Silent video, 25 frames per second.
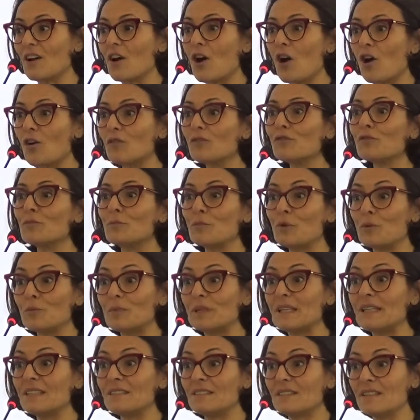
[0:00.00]
of
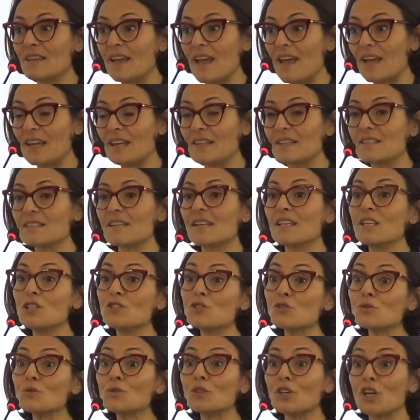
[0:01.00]
mobility aids
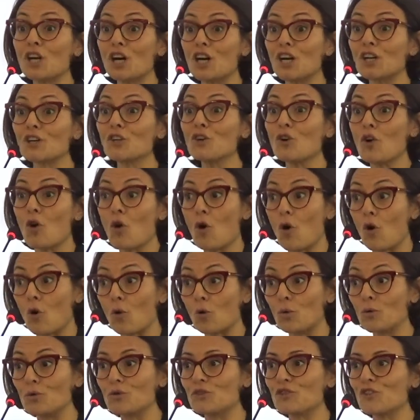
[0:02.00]
into the cargo
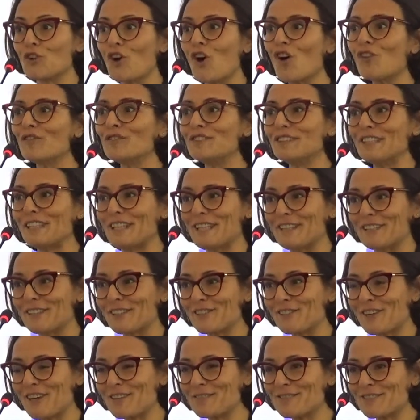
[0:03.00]
hold of the
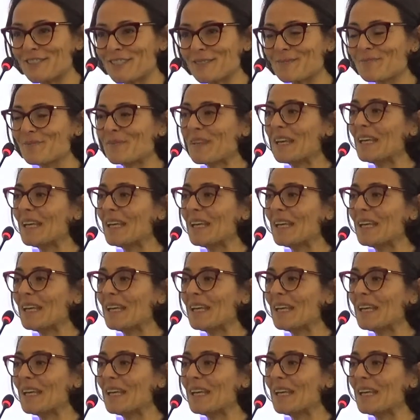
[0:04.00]
aircraft.